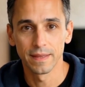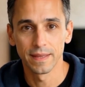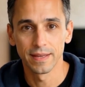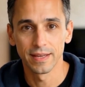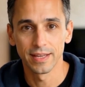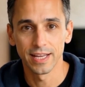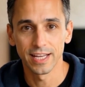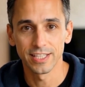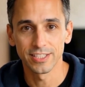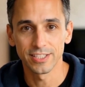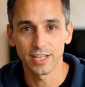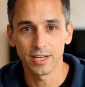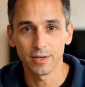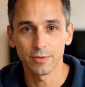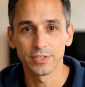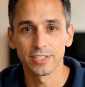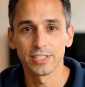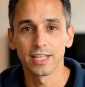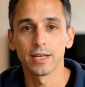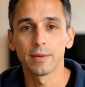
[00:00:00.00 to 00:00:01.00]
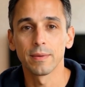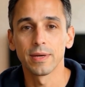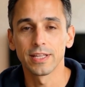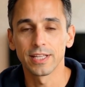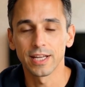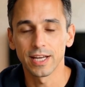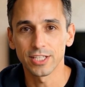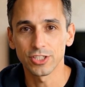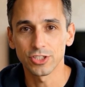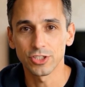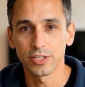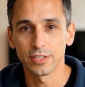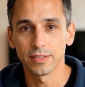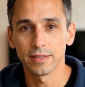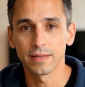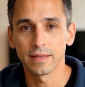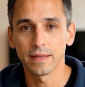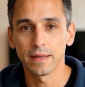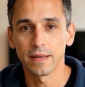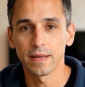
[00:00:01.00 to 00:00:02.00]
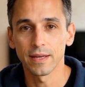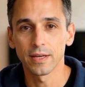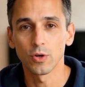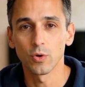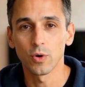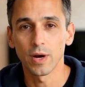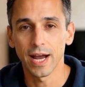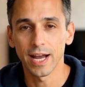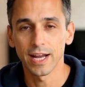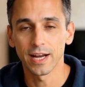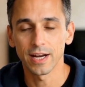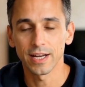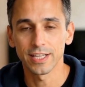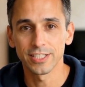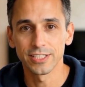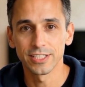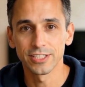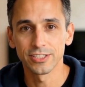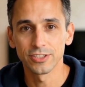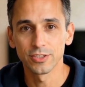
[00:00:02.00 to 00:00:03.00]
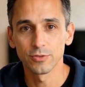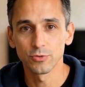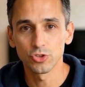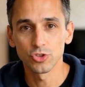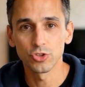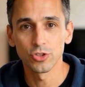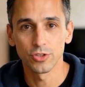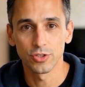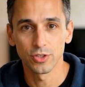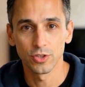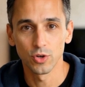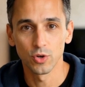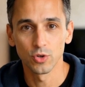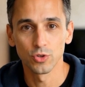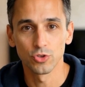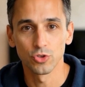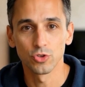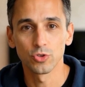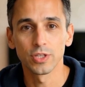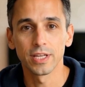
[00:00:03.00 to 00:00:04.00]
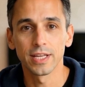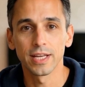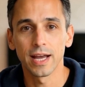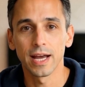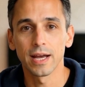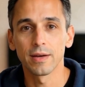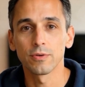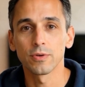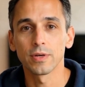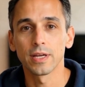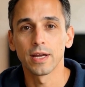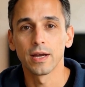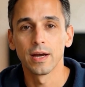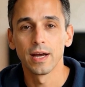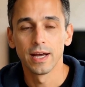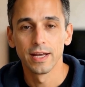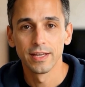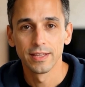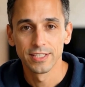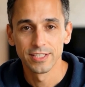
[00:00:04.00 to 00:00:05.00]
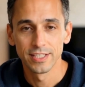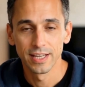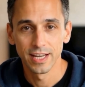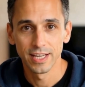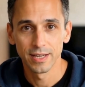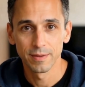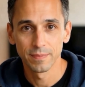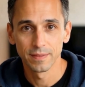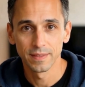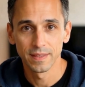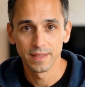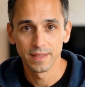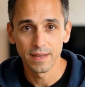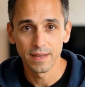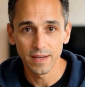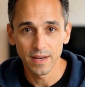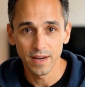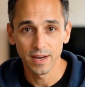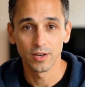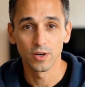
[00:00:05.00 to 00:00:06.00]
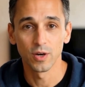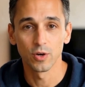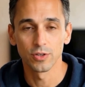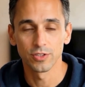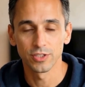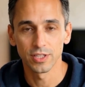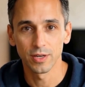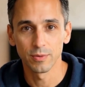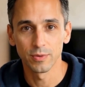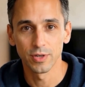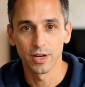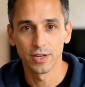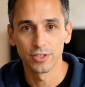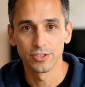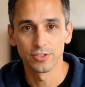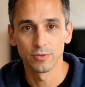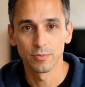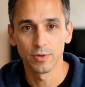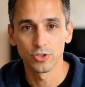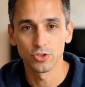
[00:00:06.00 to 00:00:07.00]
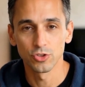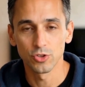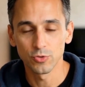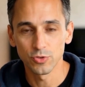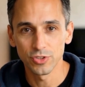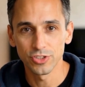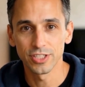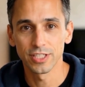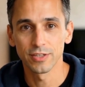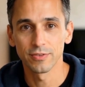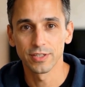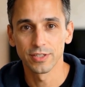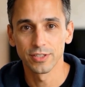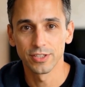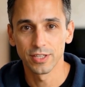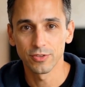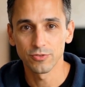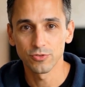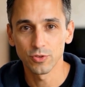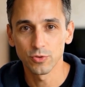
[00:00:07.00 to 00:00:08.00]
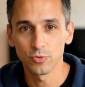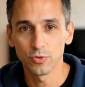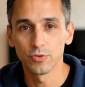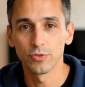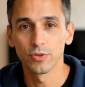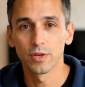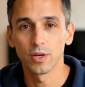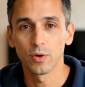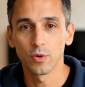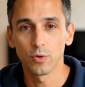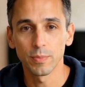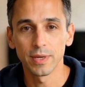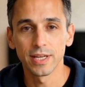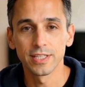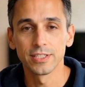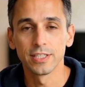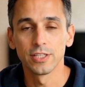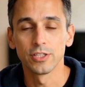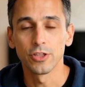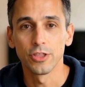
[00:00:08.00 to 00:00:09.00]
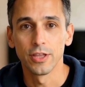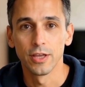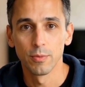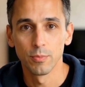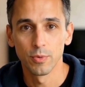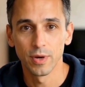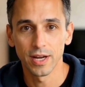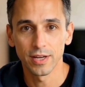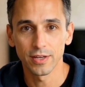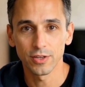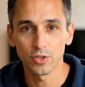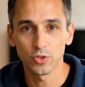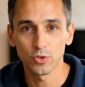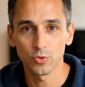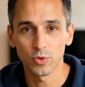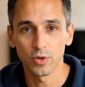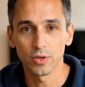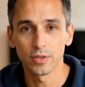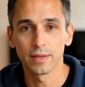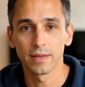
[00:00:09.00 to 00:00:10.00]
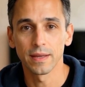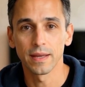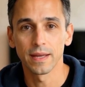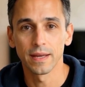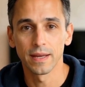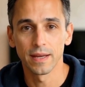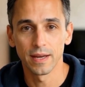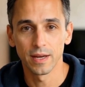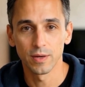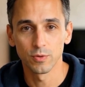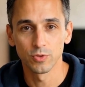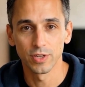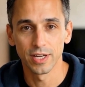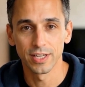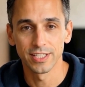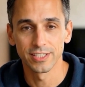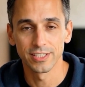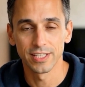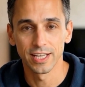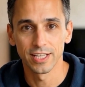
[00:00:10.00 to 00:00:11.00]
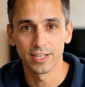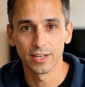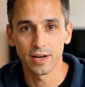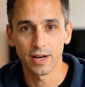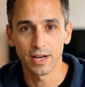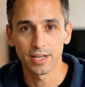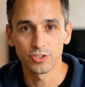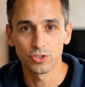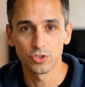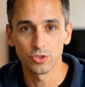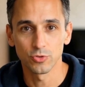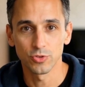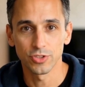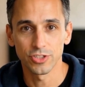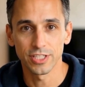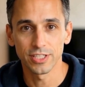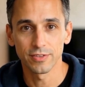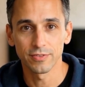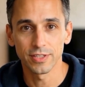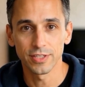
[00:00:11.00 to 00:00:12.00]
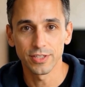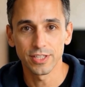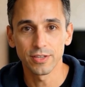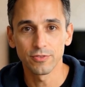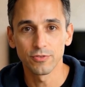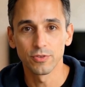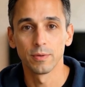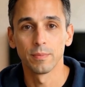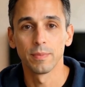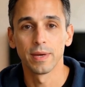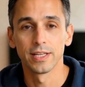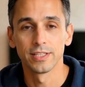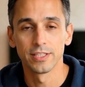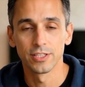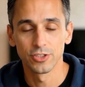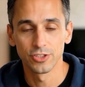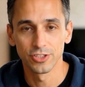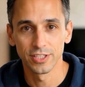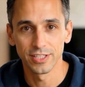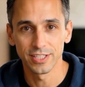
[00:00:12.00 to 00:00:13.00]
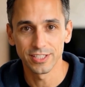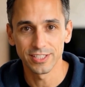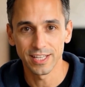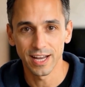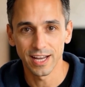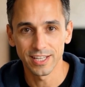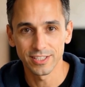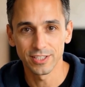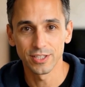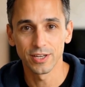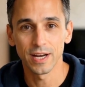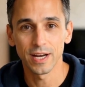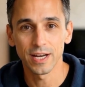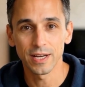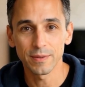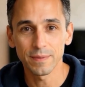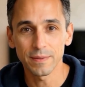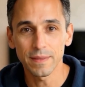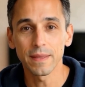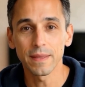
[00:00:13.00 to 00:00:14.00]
Next comes segmentation. Your AI system should not treat every client the same. A long-term customer should receive a different referral message than a brand new one. A real estate client should receive a different message than a SaaS client.